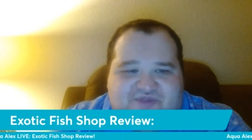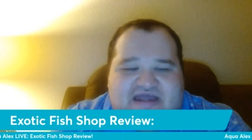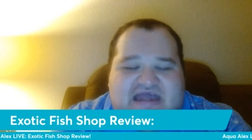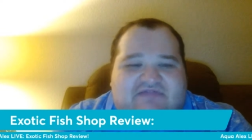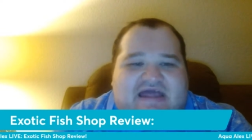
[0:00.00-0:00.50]

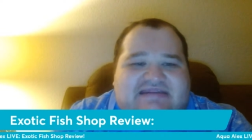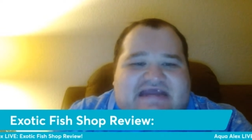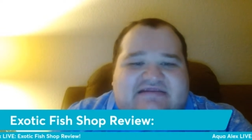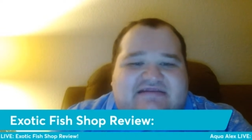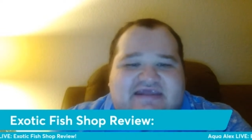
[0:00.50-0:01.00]
I like
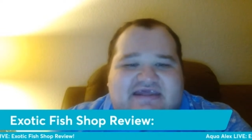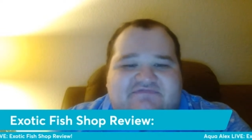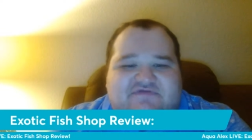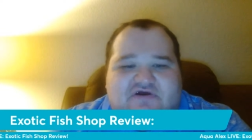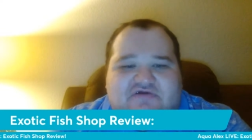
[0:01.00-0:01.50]
that
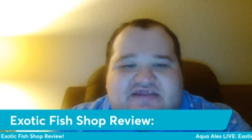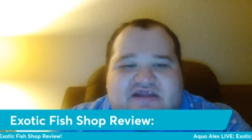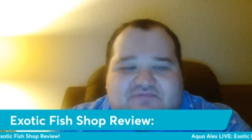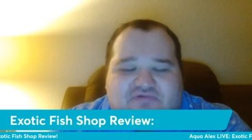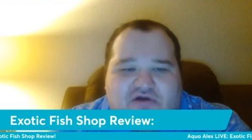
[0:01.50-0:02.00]
Steve took
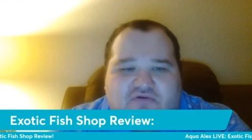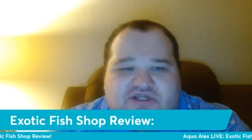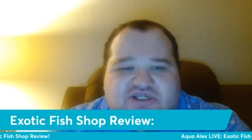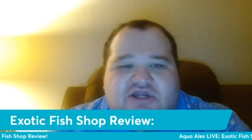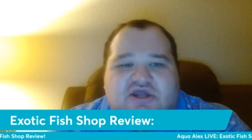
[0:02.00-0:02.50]
the
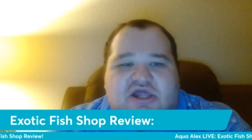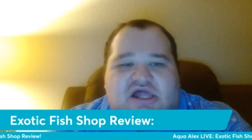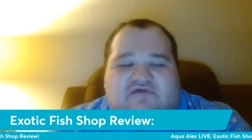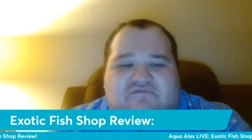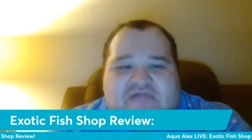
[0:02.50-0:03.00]
approach
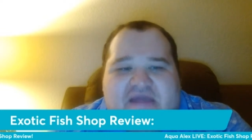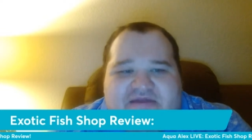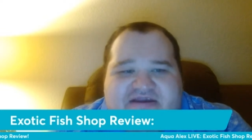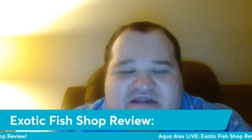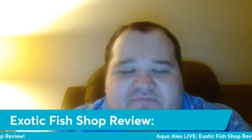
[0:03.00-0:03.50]
of let
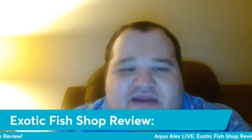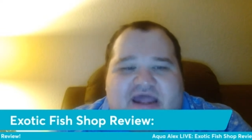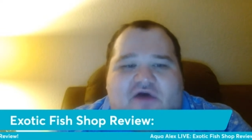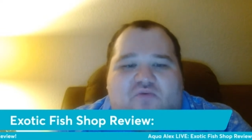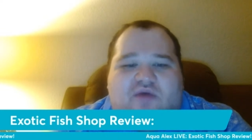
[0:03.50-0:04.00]
me ship it
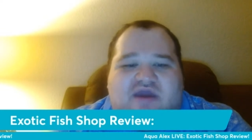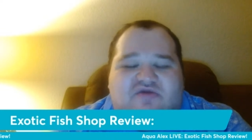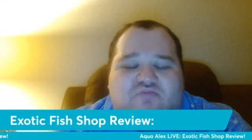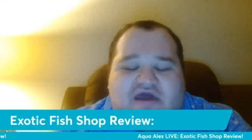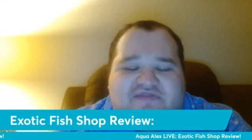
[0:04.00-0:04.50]
out when
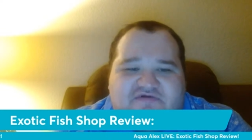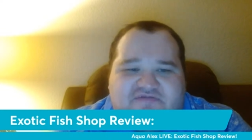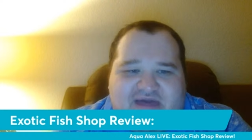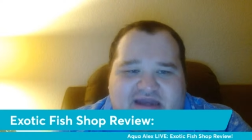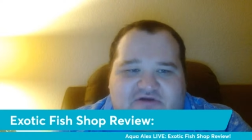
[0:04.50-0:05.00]
the
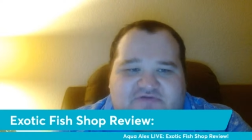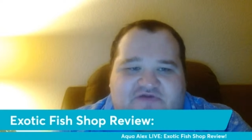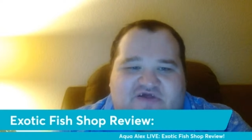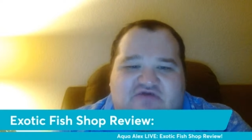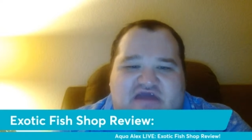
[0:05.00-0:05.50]
weather's better
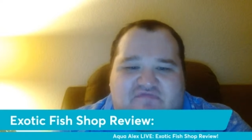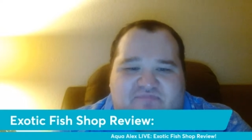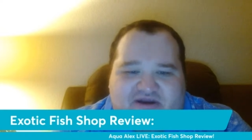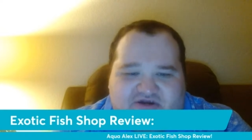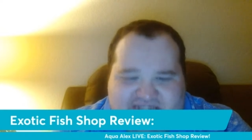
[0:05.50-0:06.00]
so that you have a
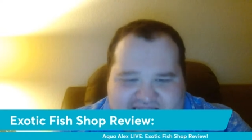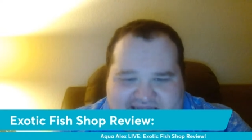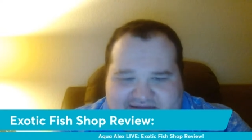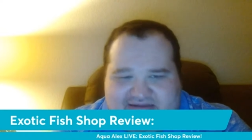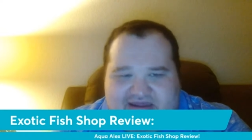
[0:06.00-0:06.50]
better
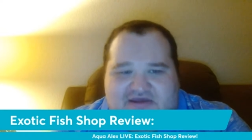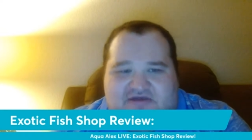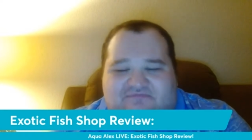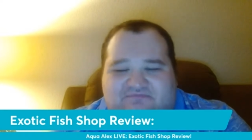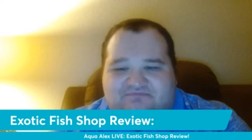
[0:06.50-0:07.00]
chance
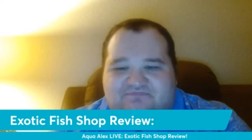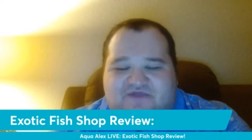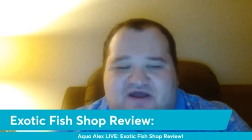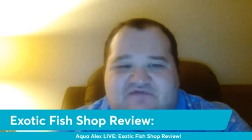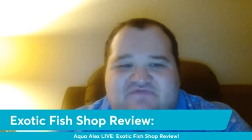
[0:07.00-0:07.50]

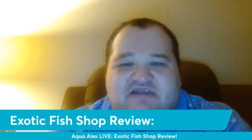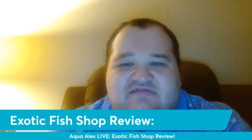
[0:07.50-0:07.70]
of it